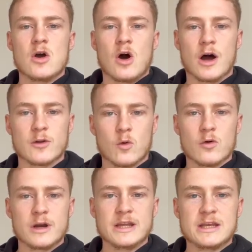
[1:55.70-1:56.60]
I'd
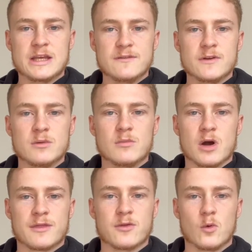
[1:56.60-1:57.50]
already given
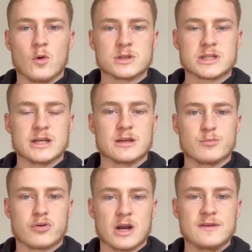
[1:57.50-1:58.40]
my thoughts in a
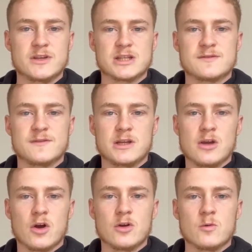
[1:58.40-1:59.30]
previous
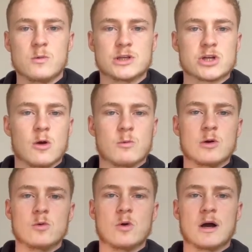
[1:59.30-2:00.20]
video, which I
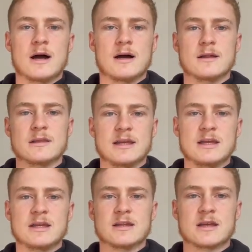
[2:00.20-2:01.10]
will link in the